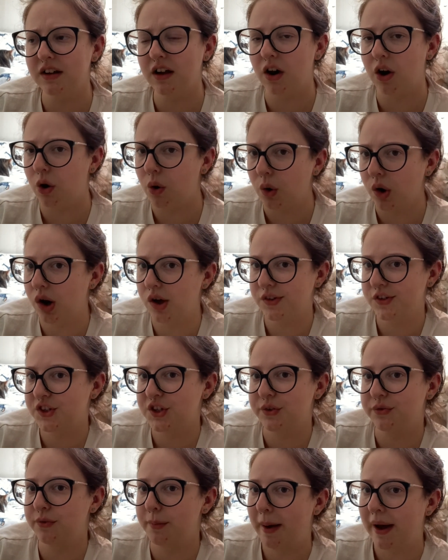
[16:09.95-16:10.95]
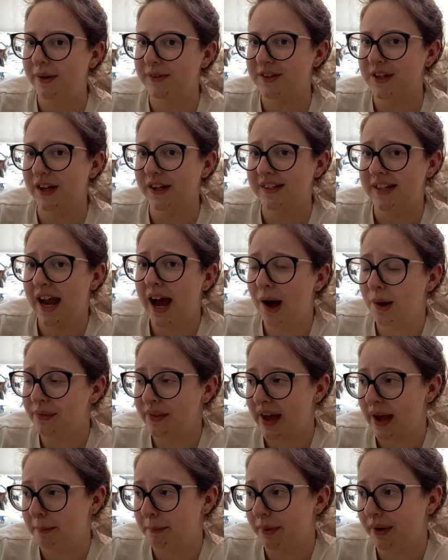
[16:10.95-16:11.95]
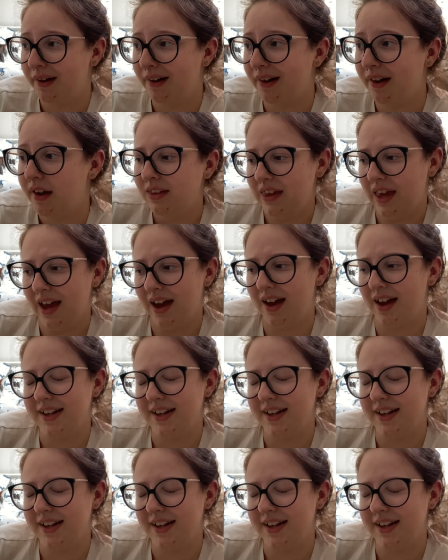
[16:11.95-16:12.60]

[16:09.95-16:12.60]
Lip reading: a whole lot of stuff about Circe out there, but yeah,